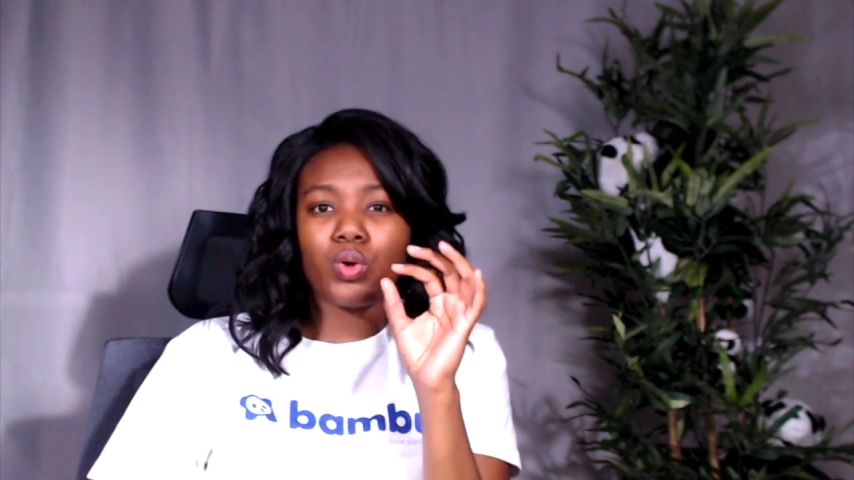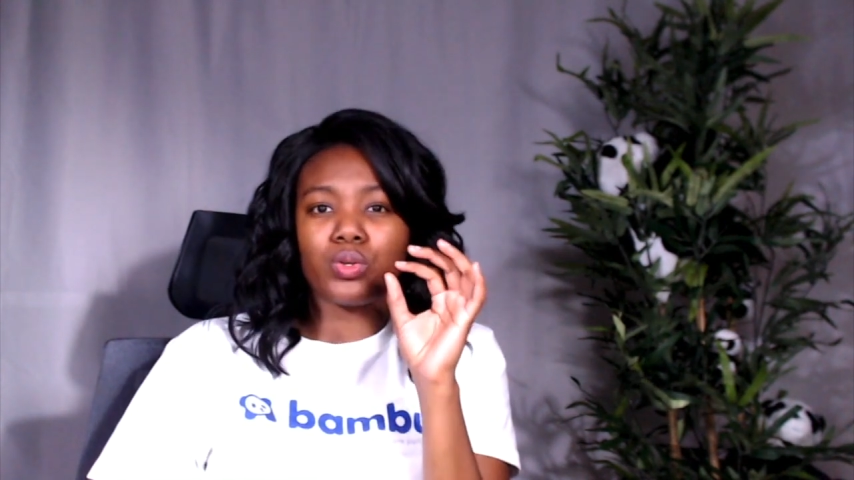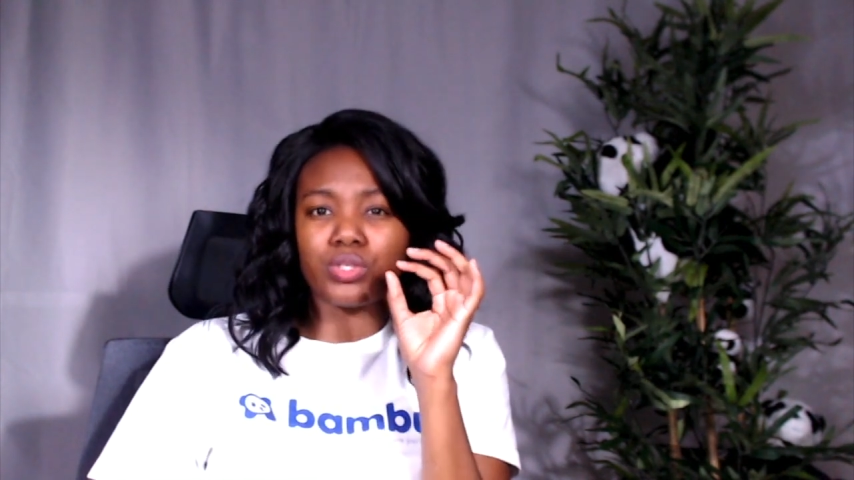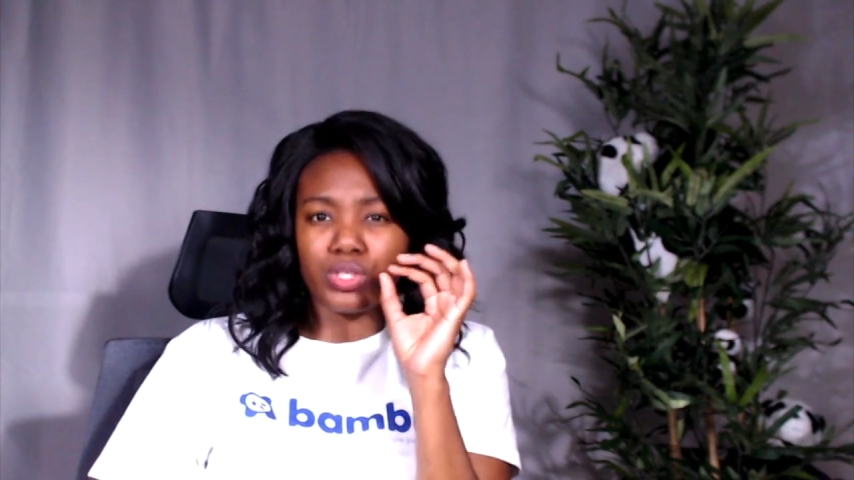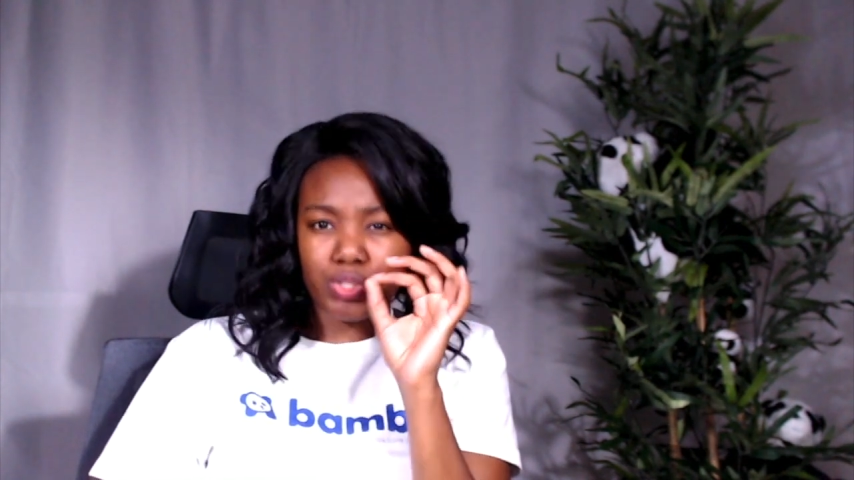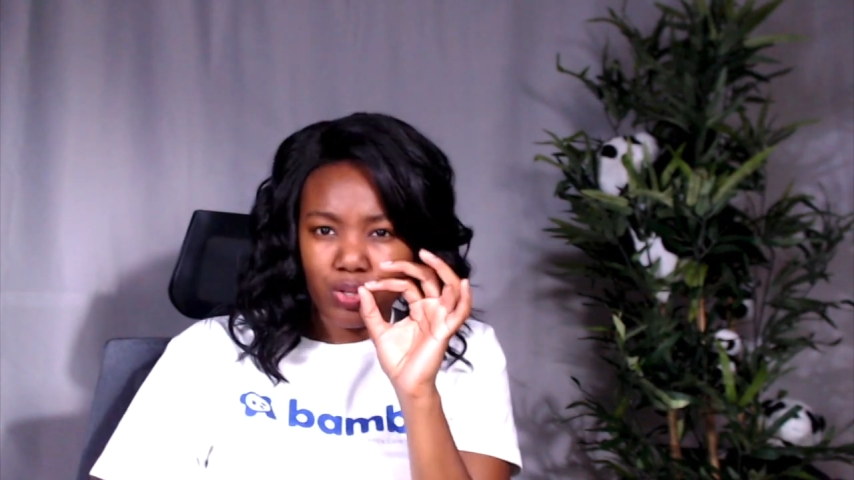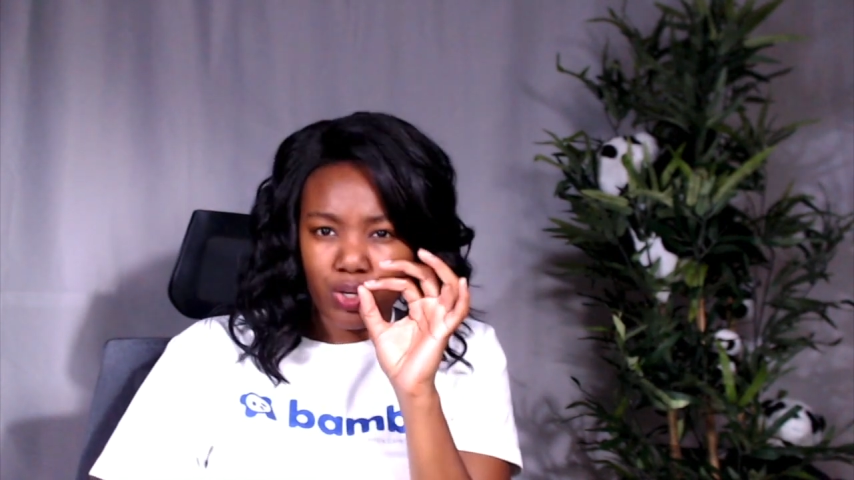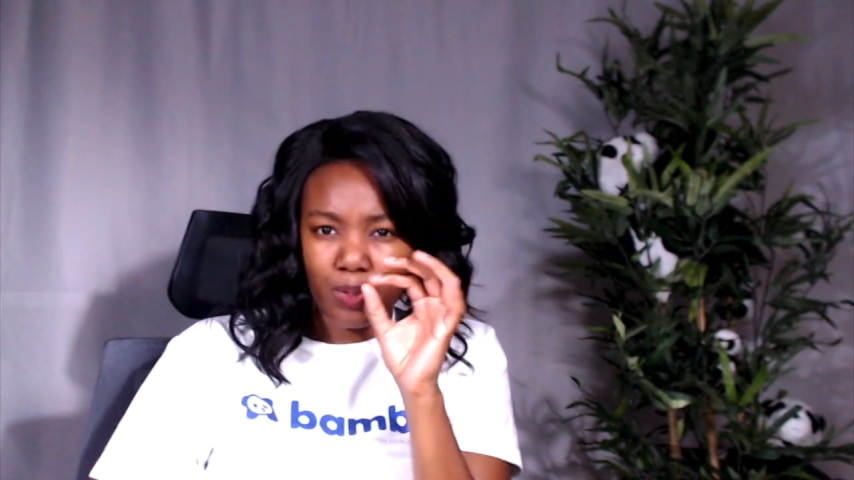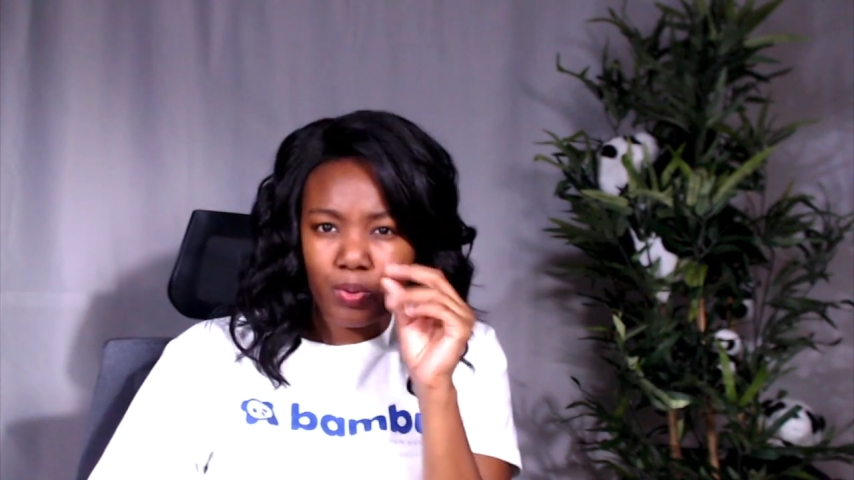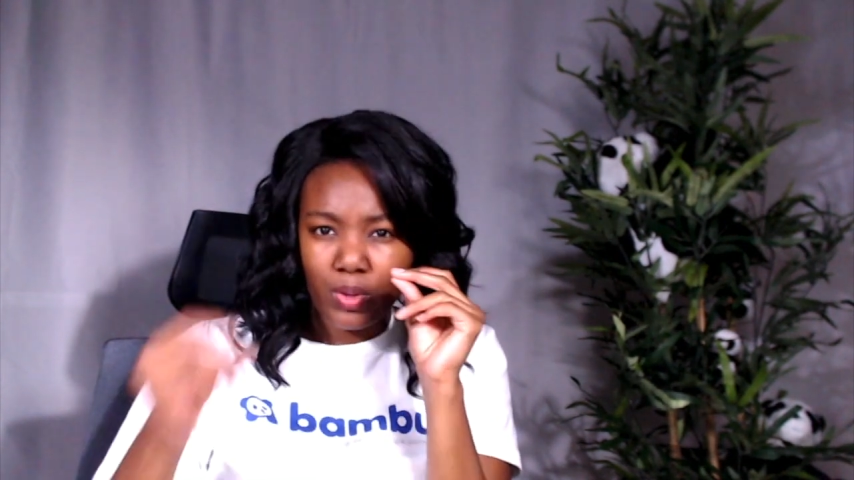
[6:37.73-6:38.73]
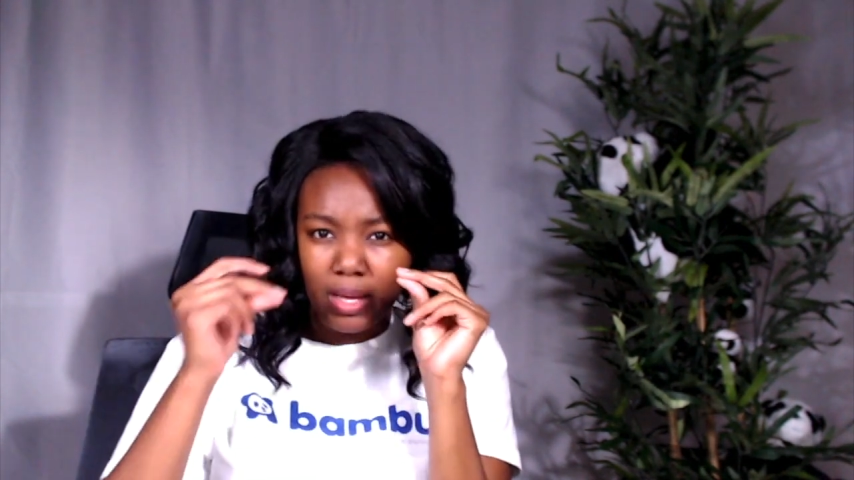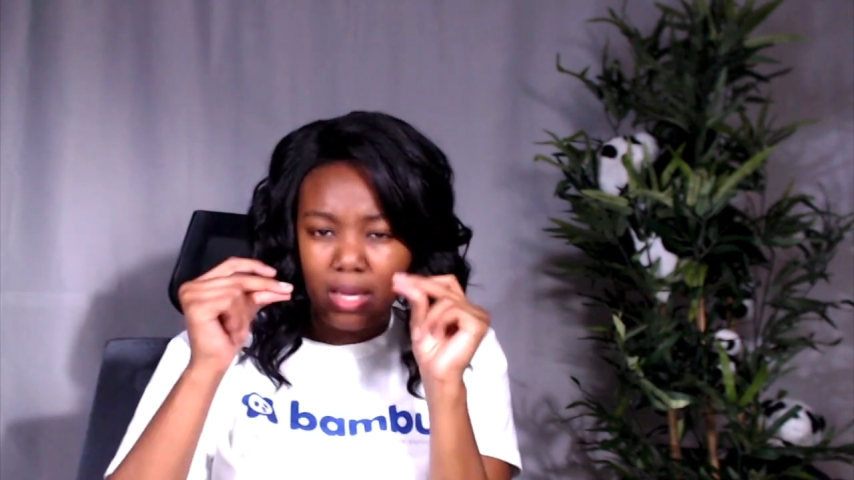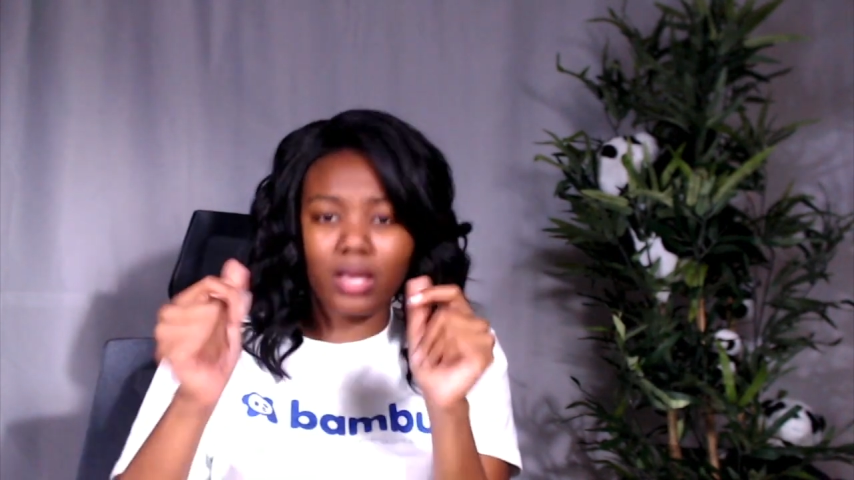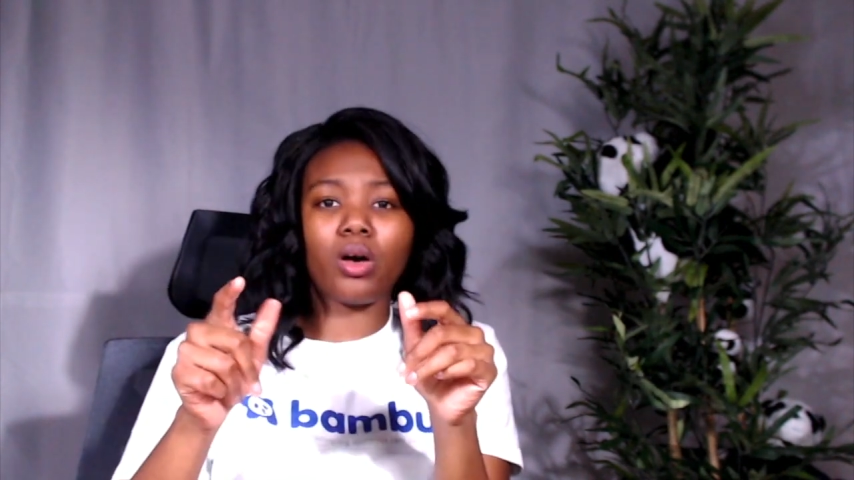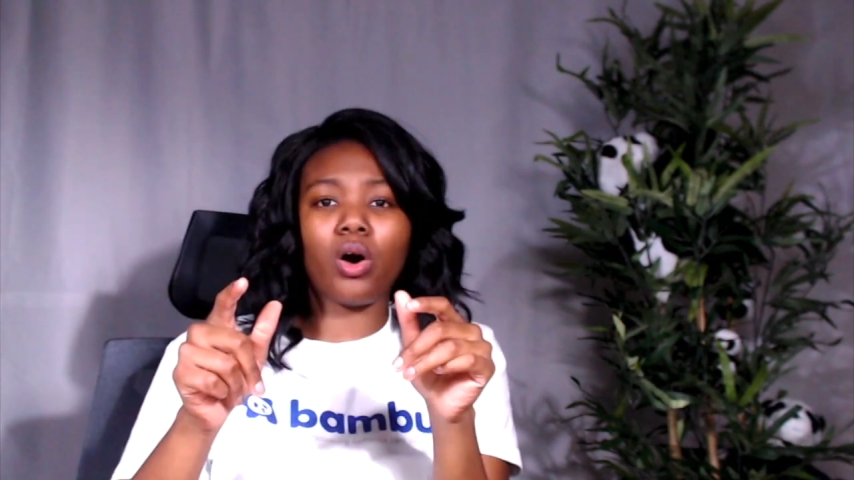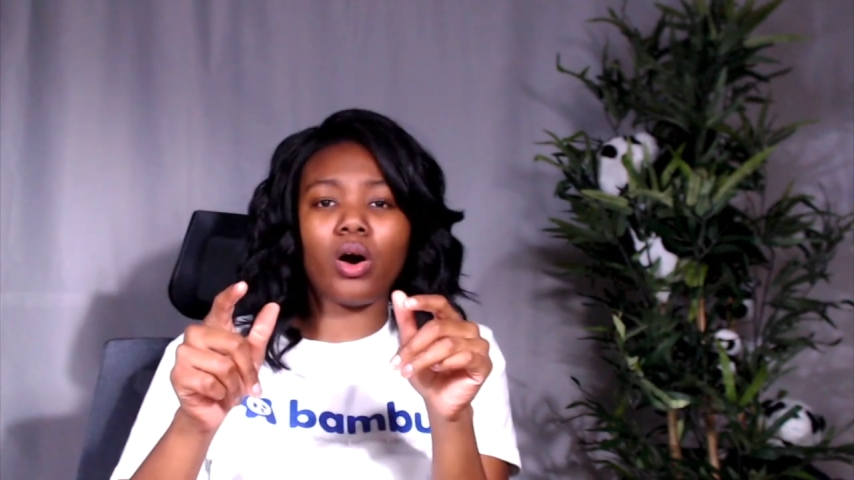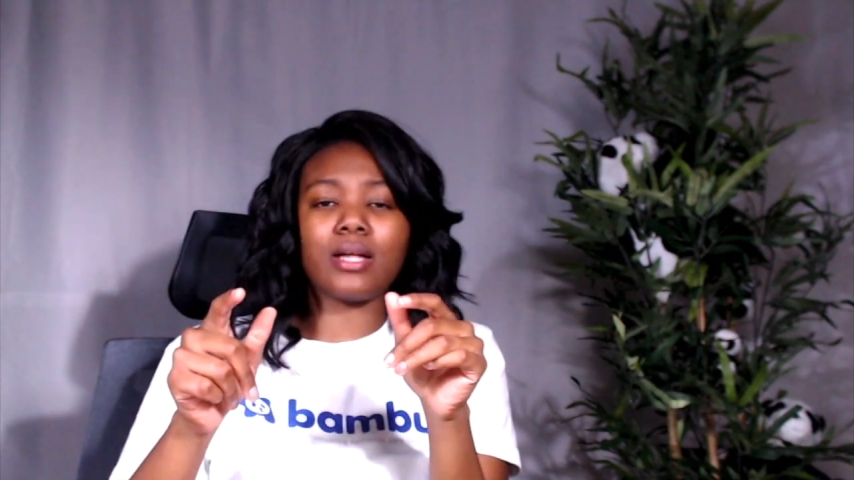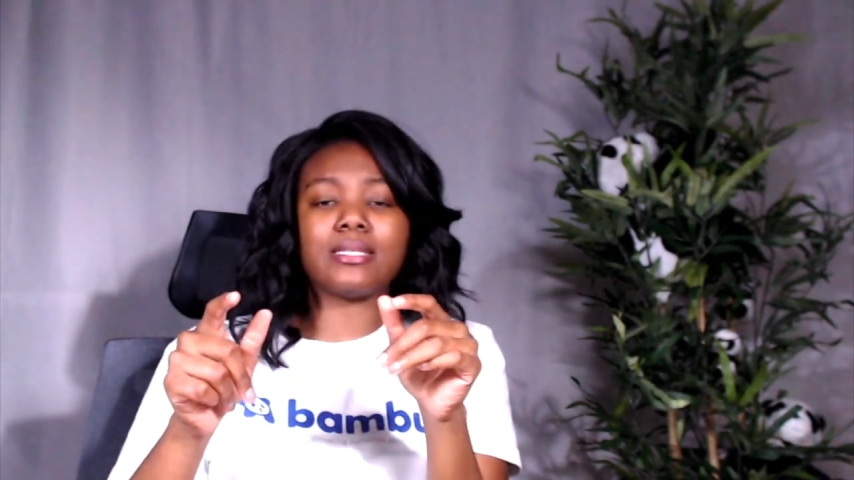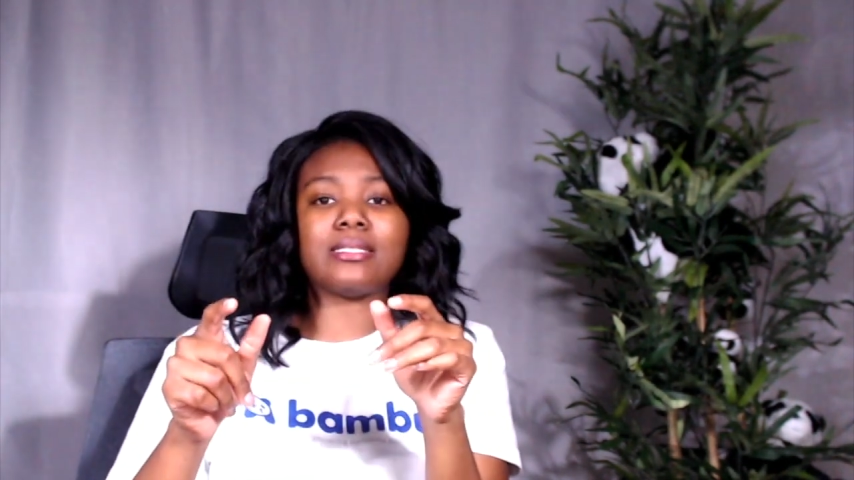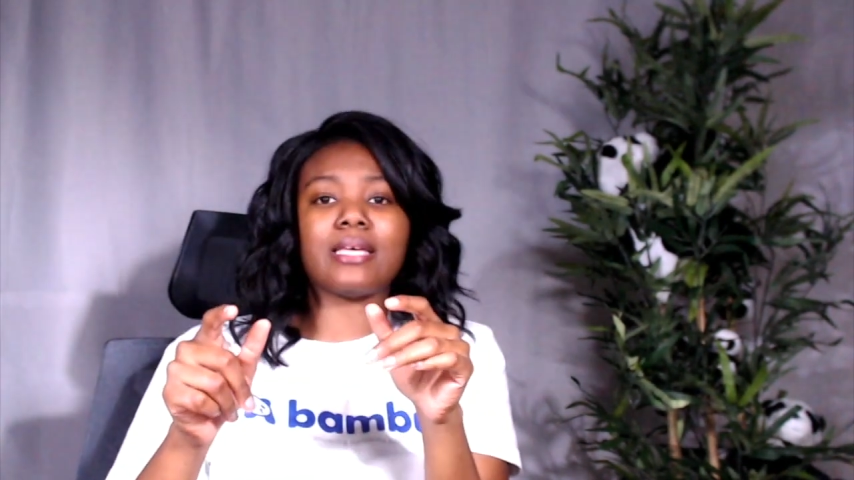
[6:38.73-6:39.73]
discernible like
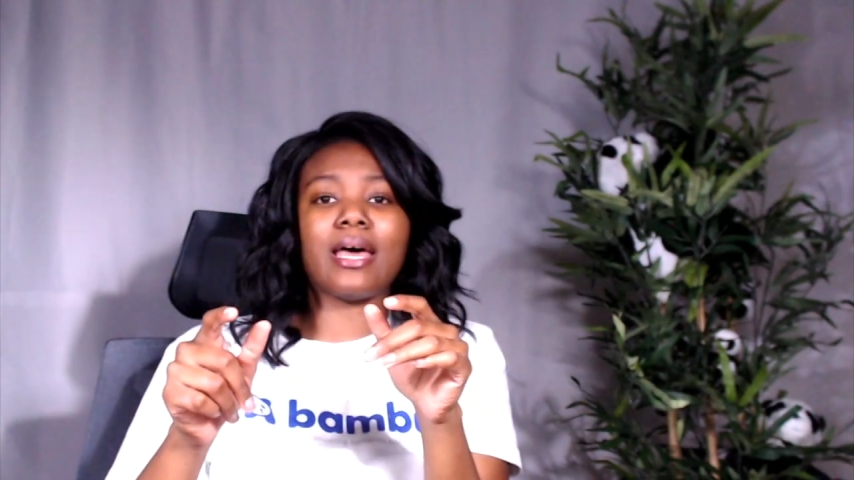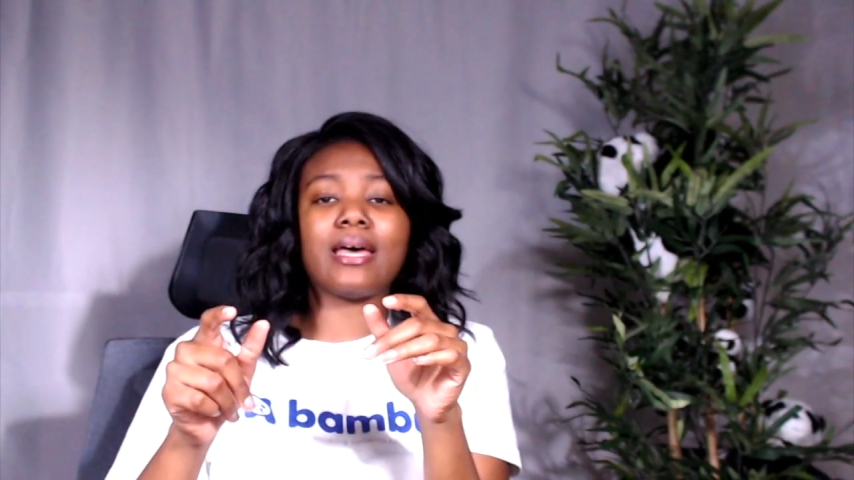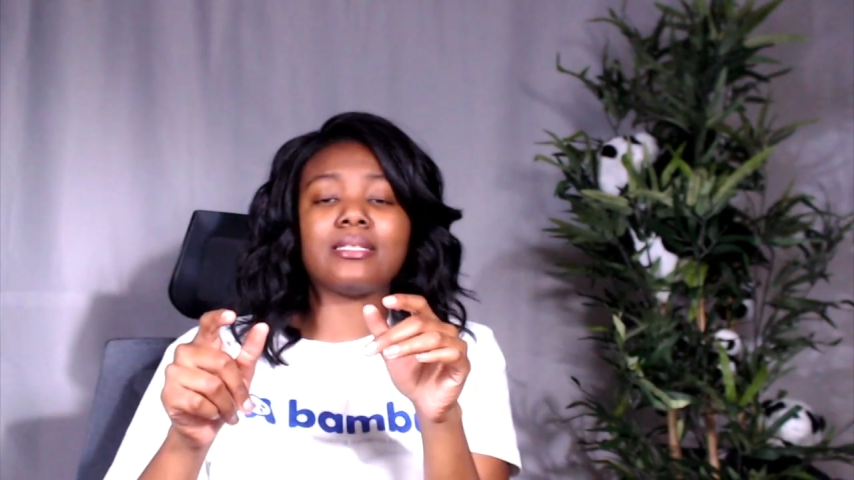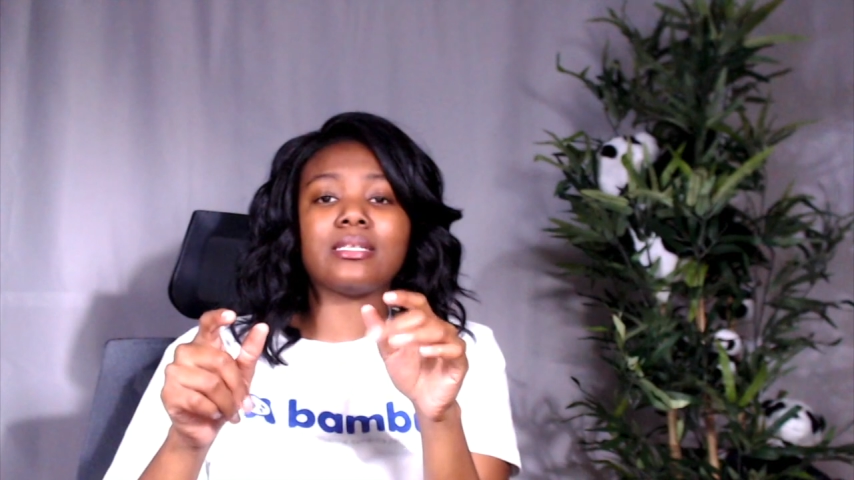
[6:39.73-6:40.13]
onset.